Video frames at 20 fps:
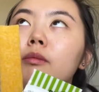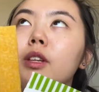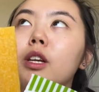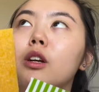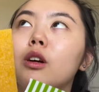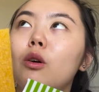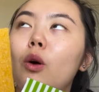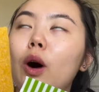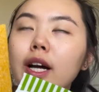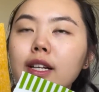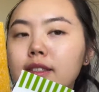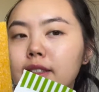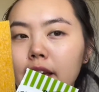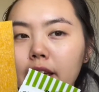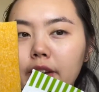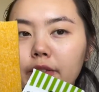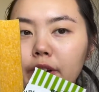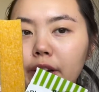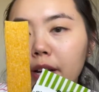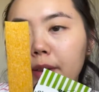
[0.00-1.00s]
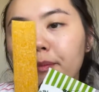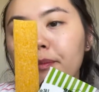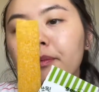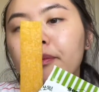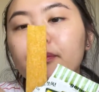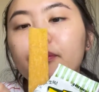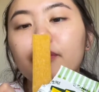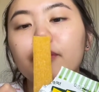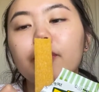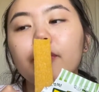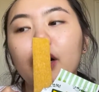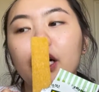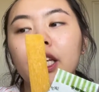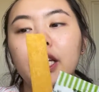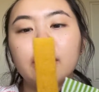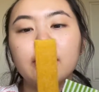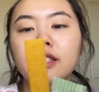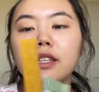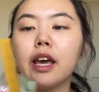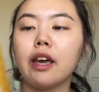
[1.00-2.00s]
Quite savory. I
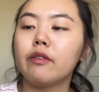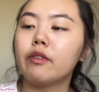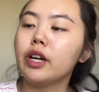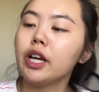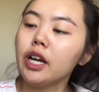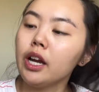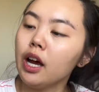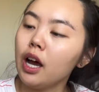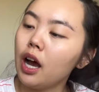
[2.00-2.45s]
think it's savory.